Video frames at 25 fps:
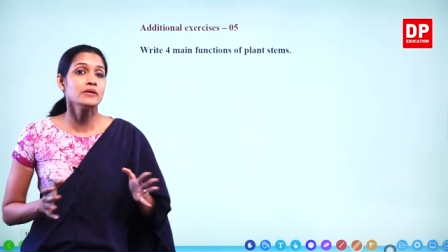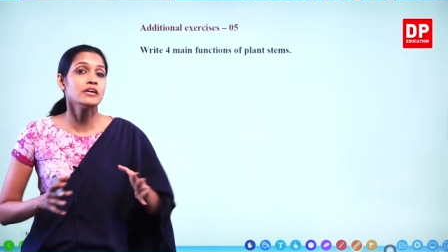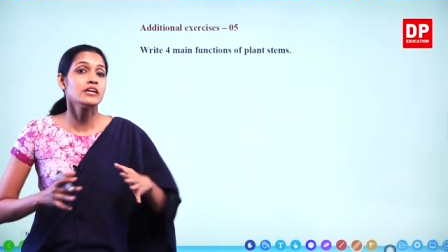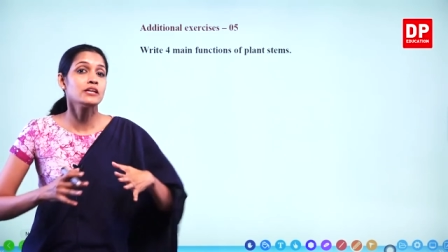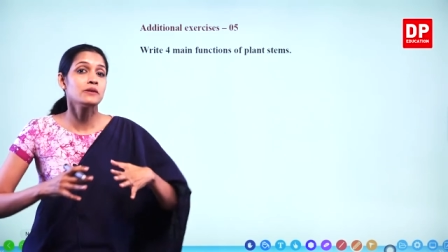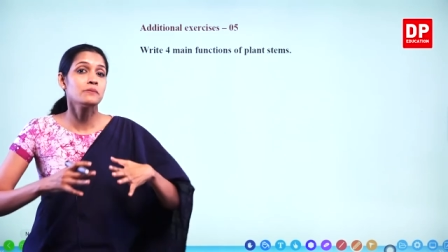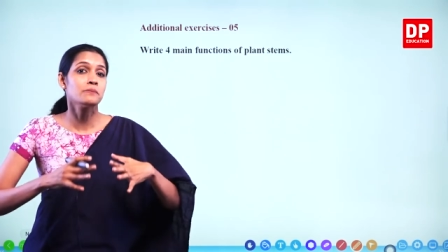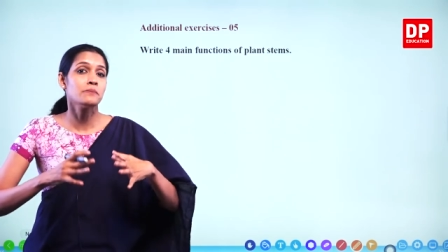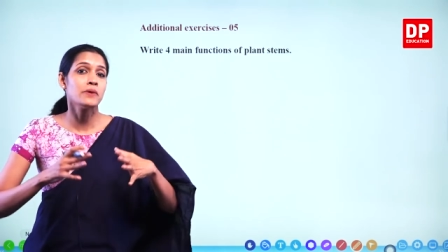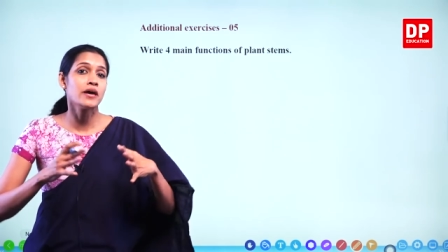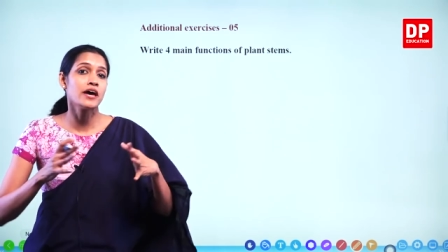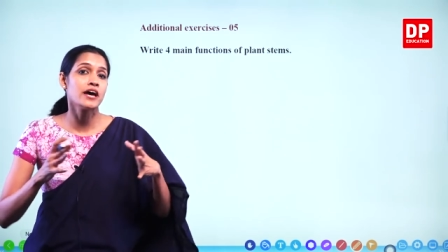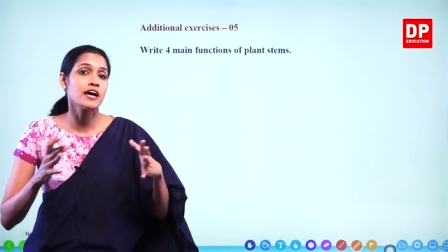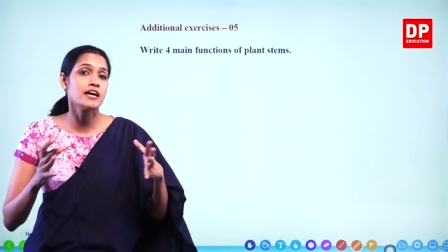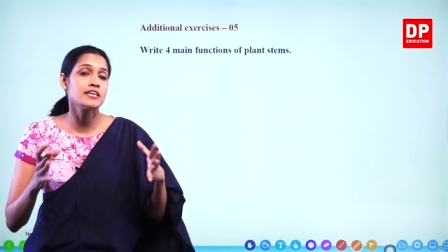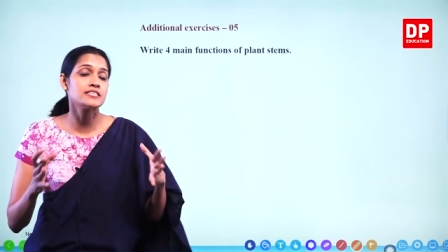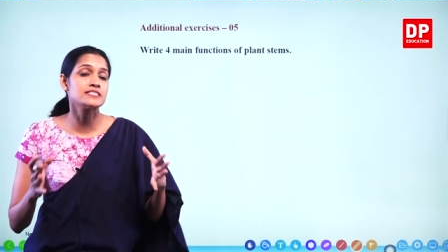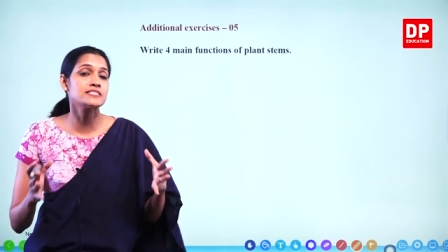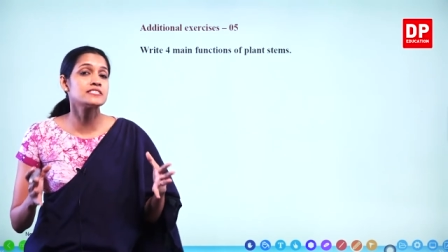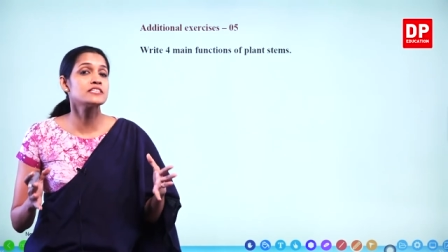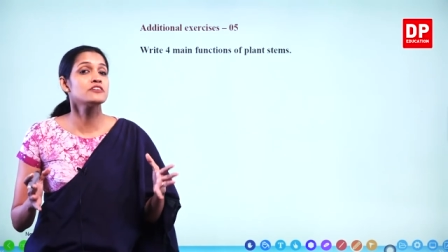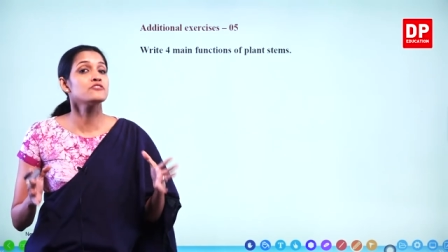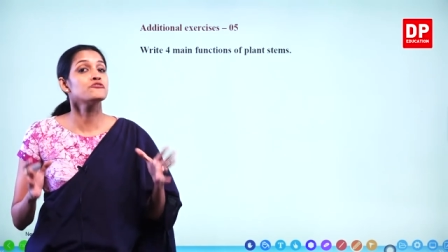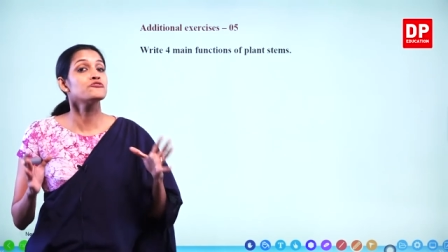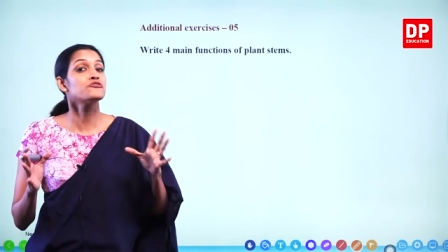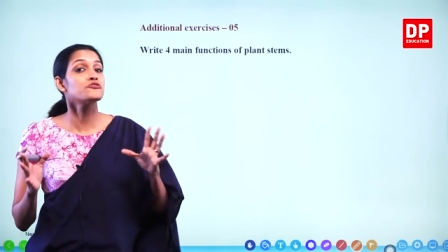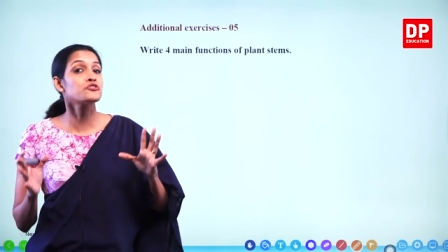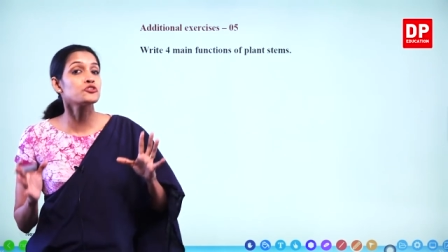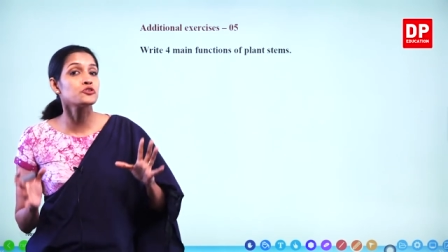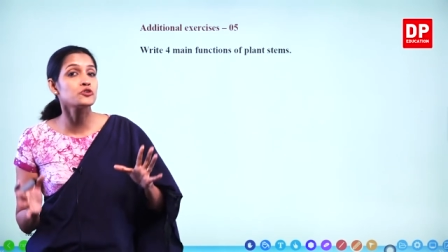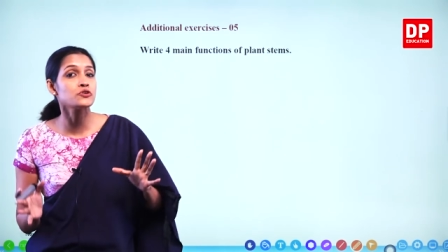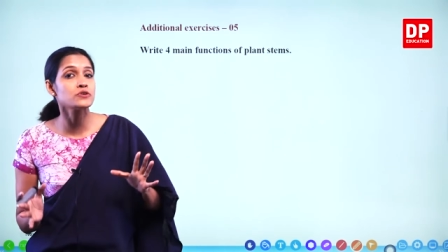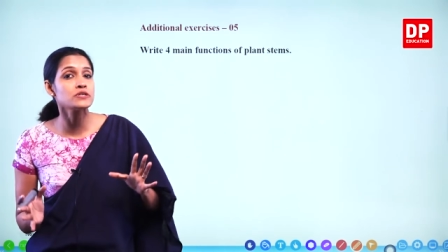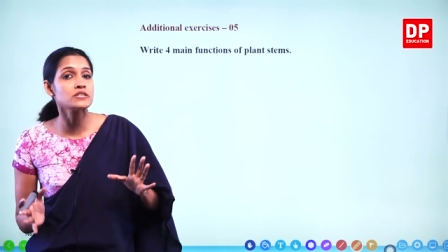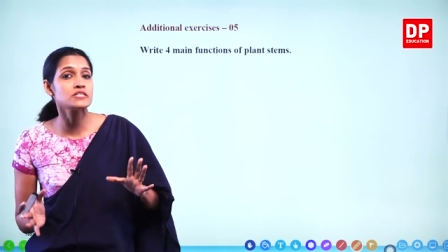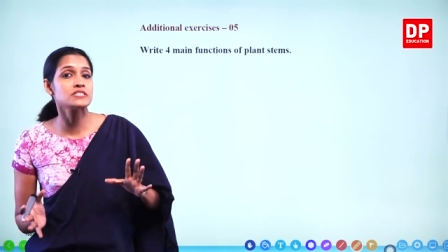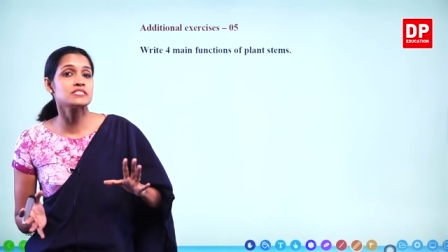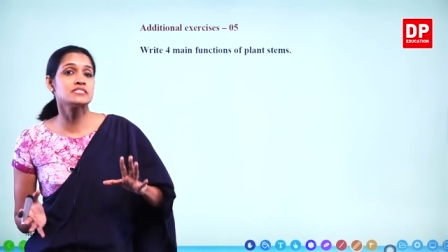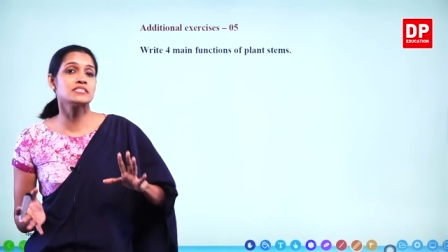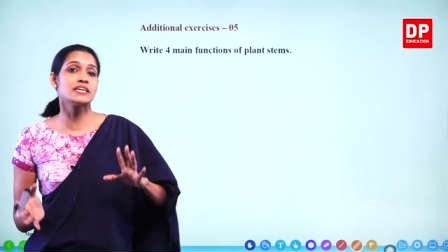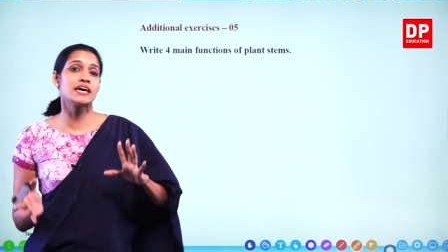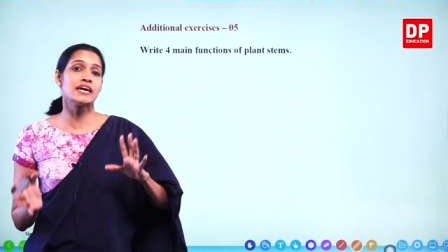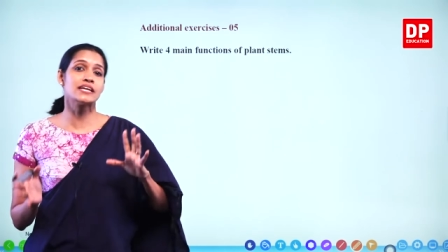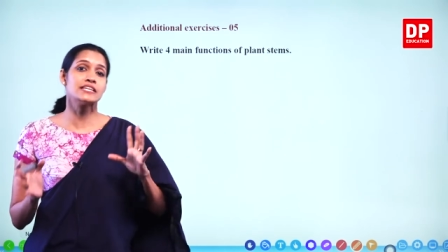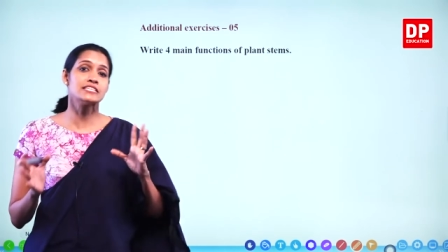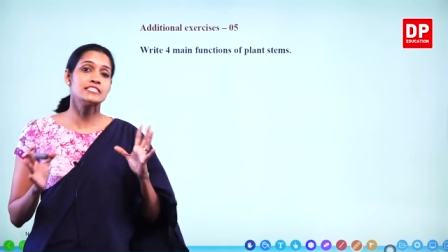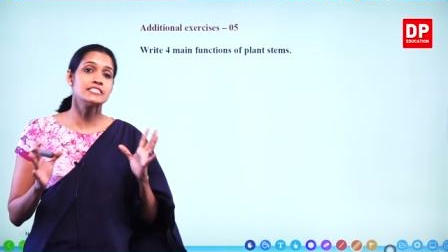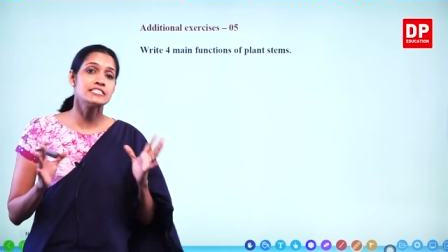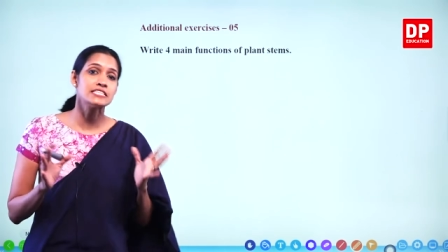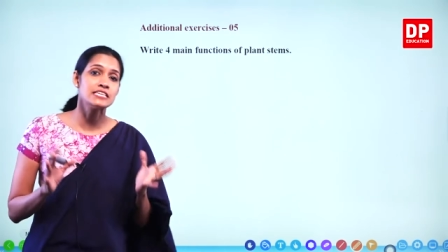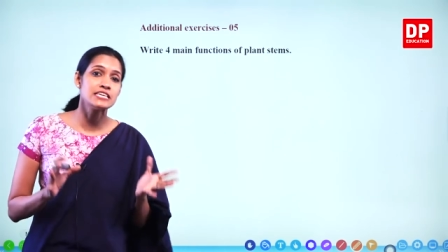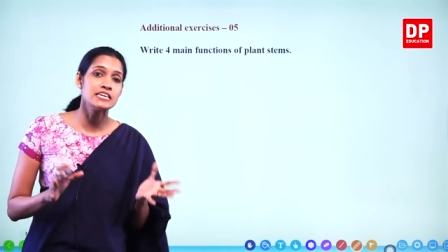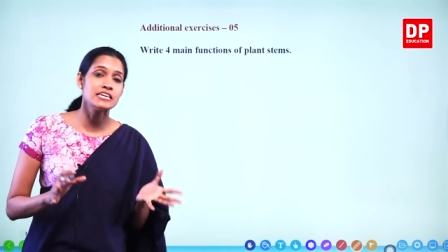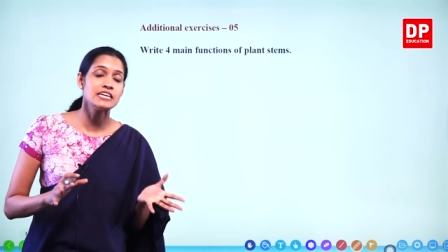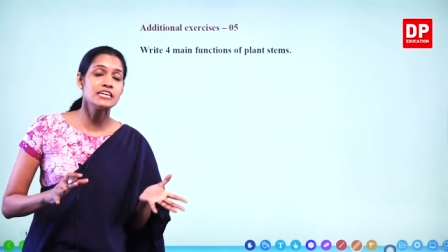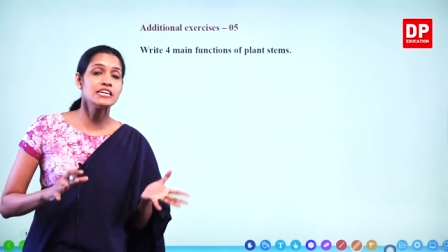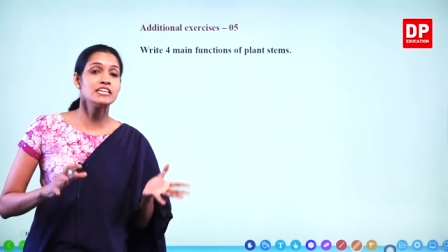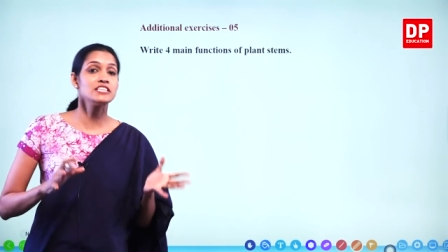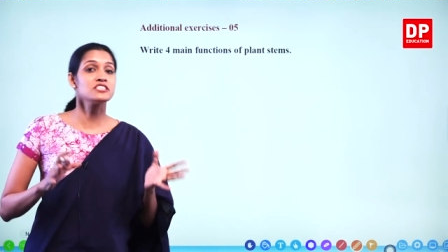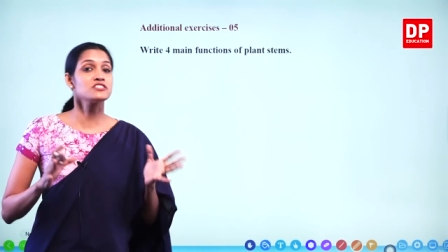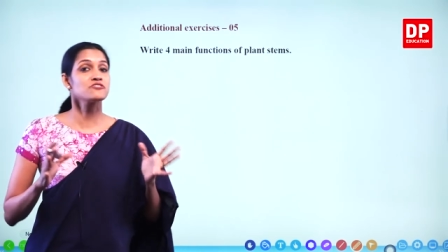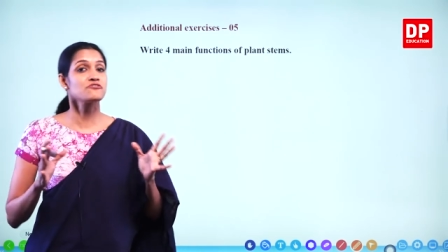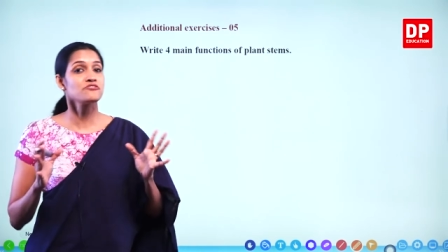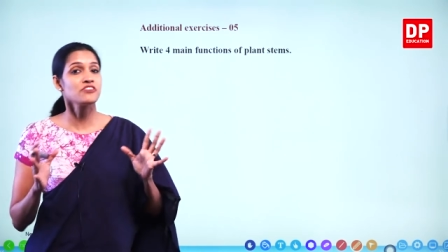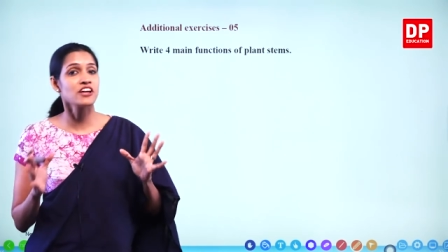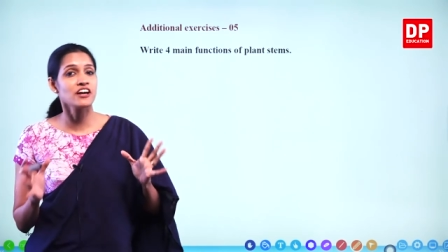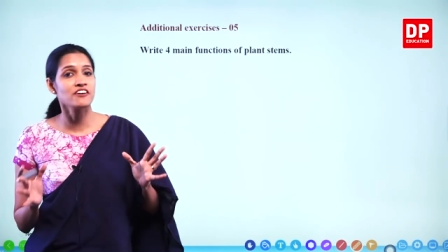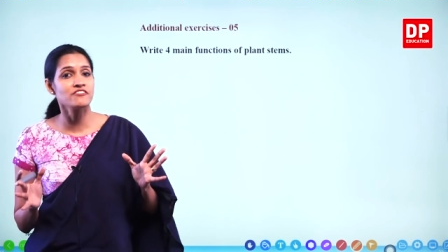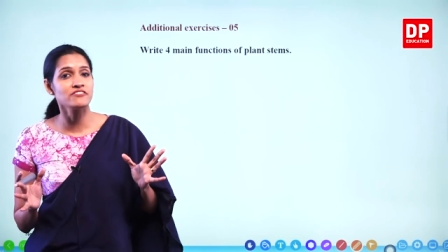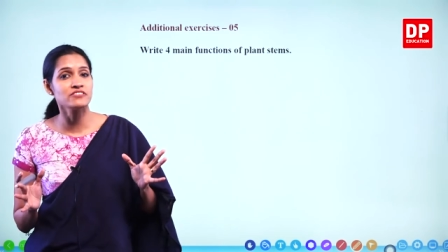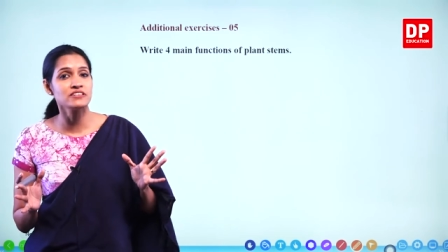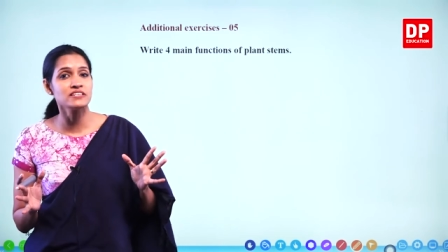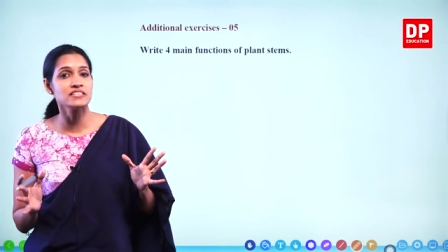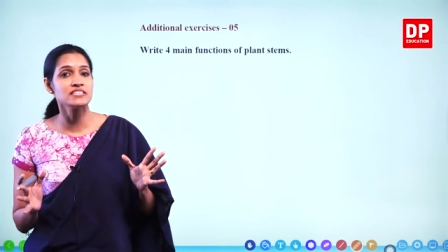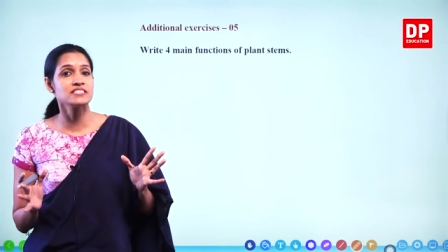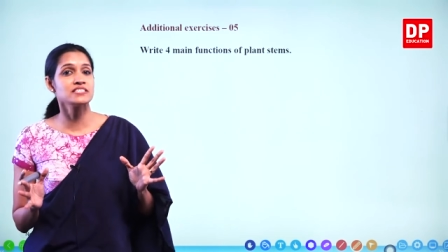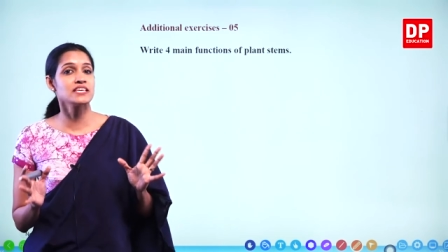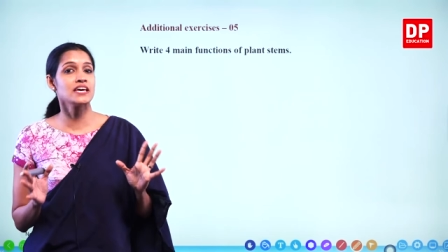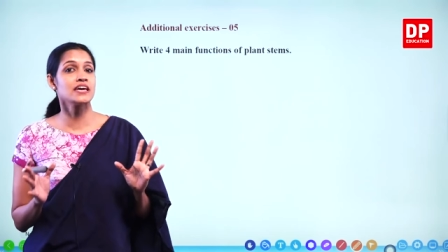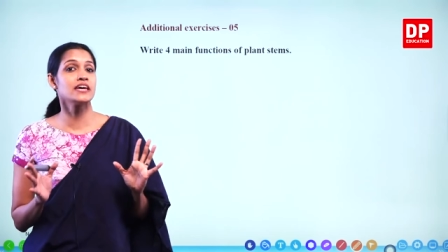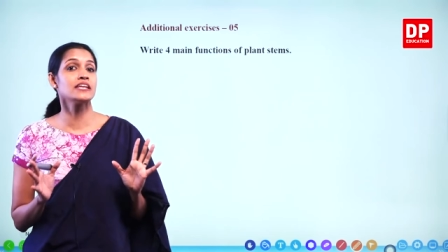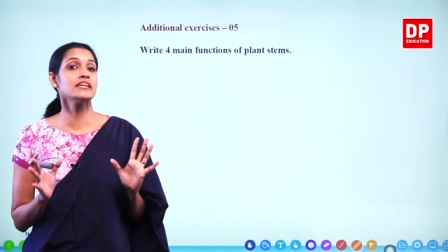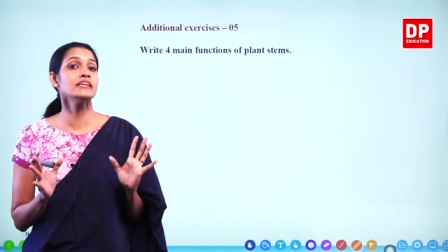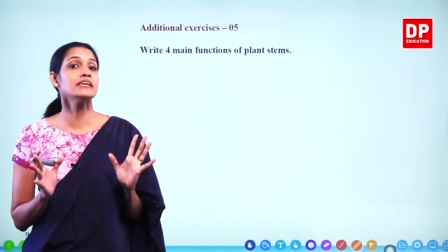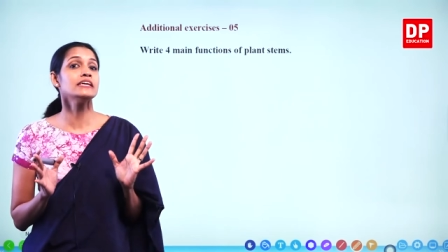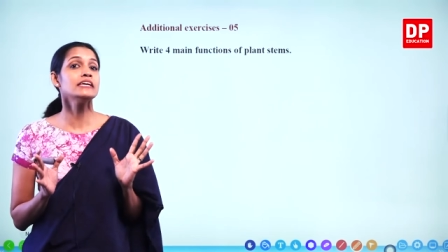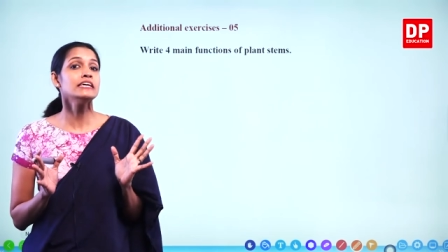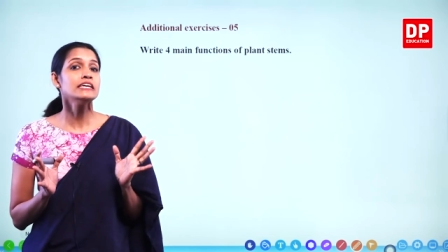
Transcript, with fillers: it bears the fruits and seeds, flowers and